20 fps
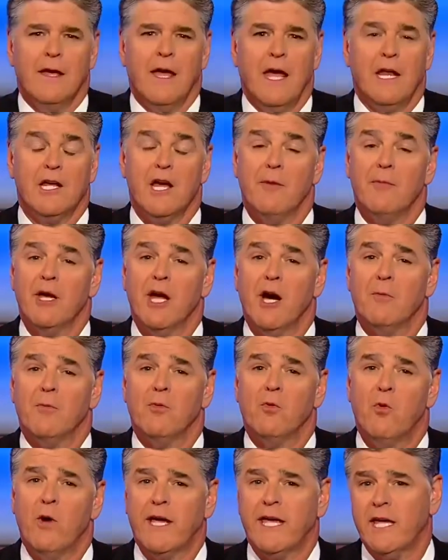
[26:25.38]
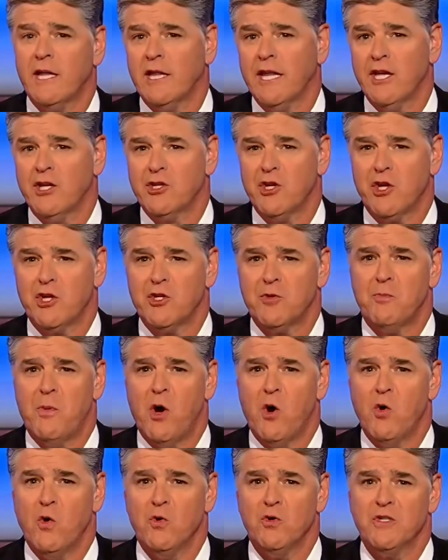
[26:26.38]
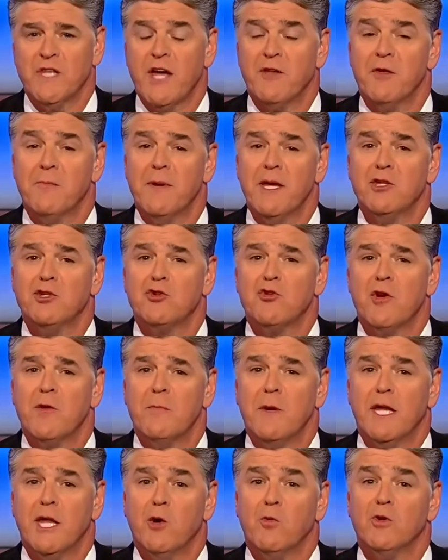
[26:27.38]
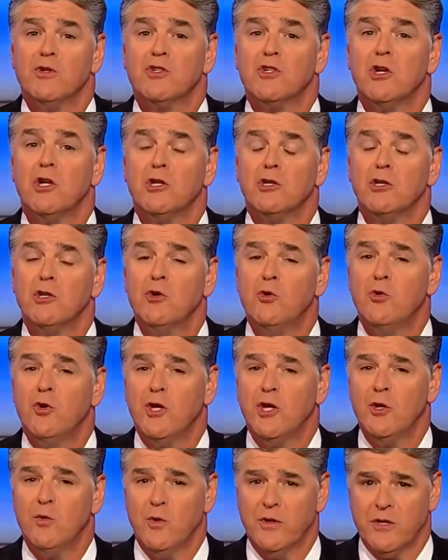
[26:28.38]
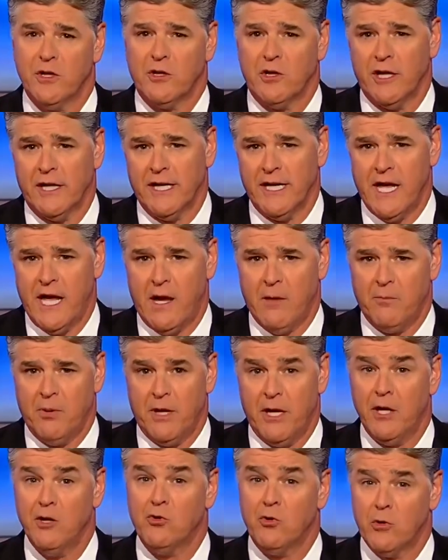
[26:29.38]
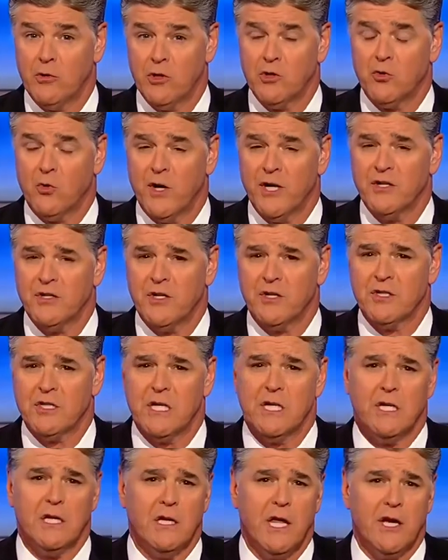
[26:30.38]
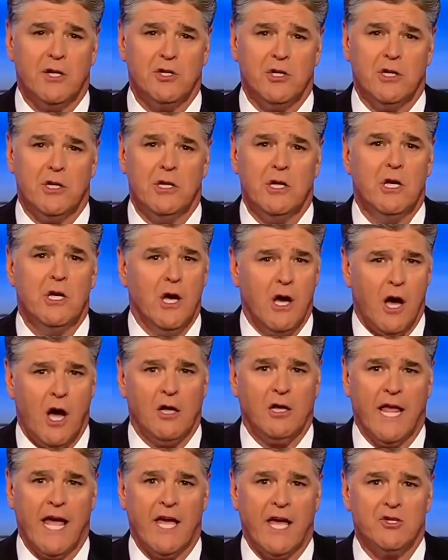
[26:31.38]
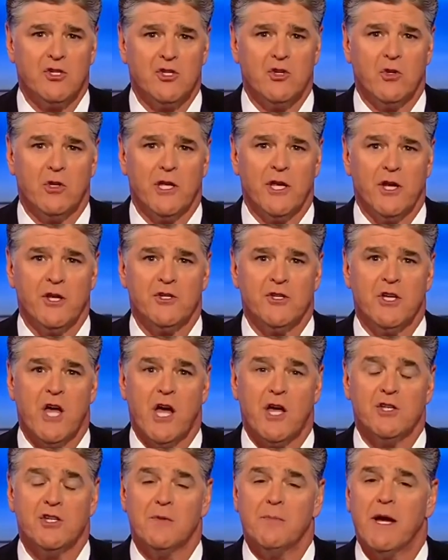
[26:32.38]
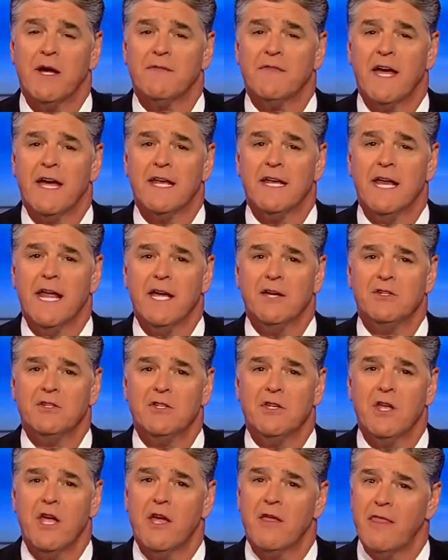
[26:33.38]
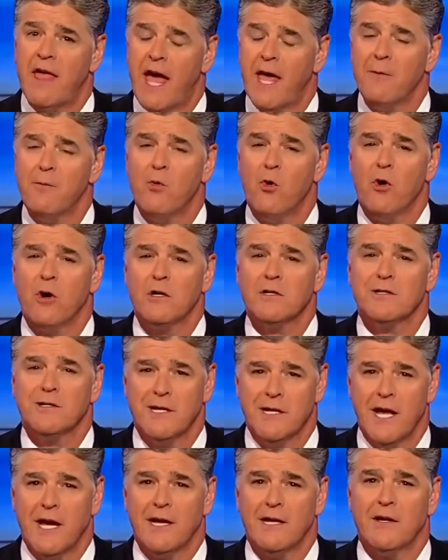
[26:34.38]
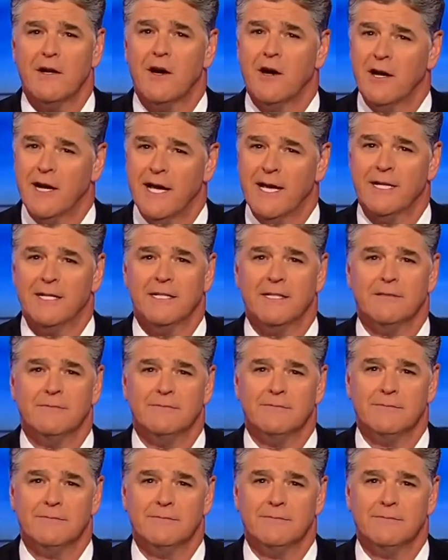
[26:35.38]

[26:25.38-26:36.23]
And coming up, WikiLeaks exposed how the mainstream media was colluding with the Clinton campaign during the 2016 election. I'll ask Julian Assange about that next. That and more tonight on Hannity.